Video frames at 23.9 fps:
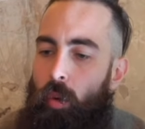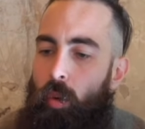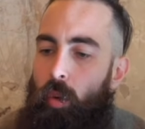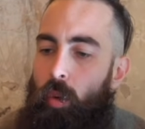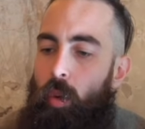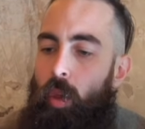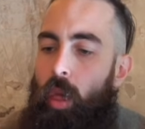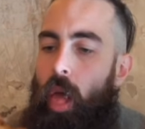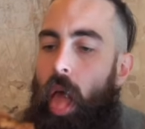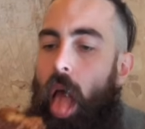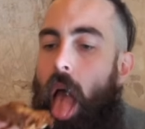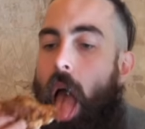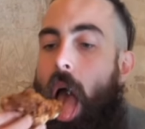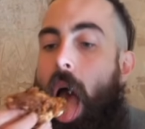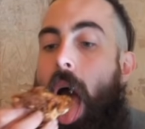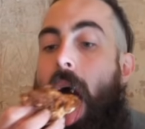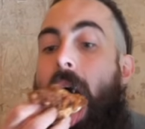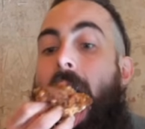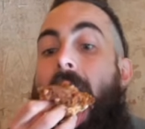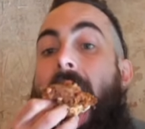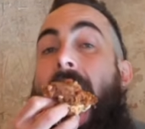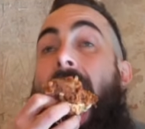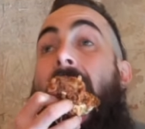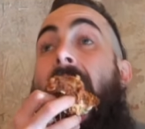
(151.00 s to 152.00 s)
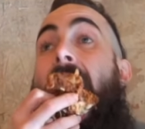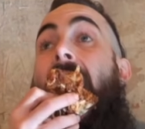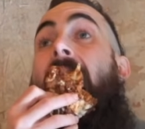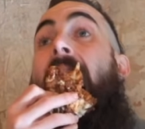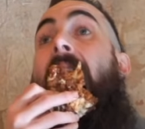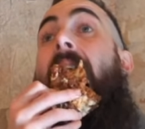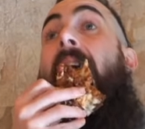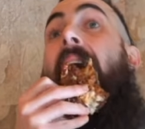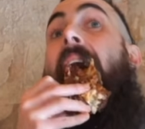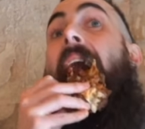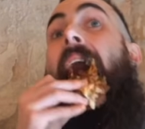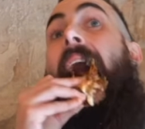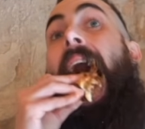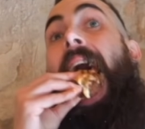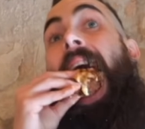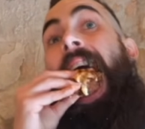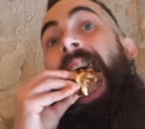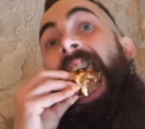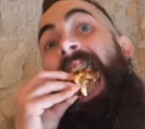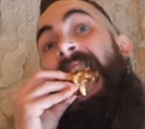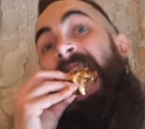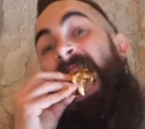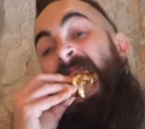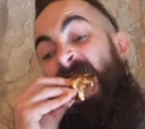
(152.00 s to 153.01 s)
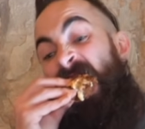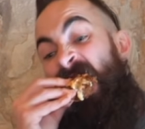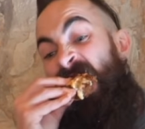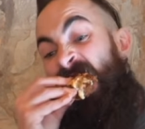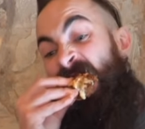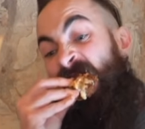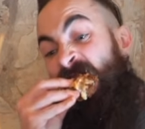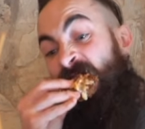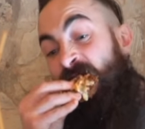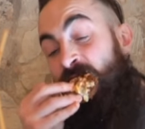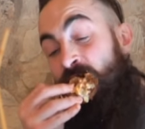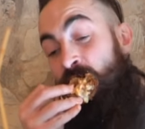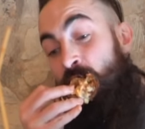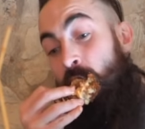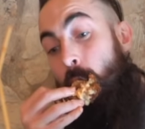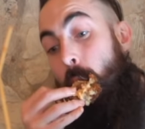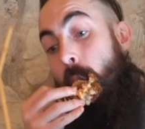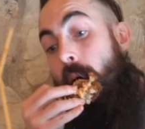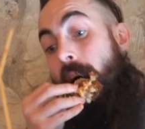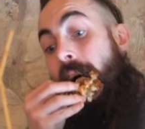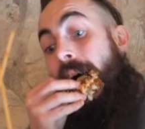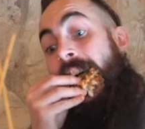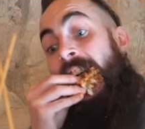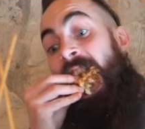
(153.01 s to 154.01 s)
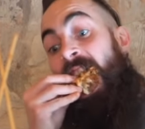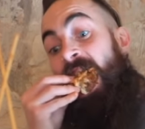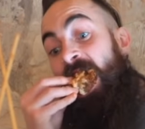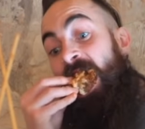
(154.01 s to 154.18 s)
You don't say. You're making a clucking massacre of that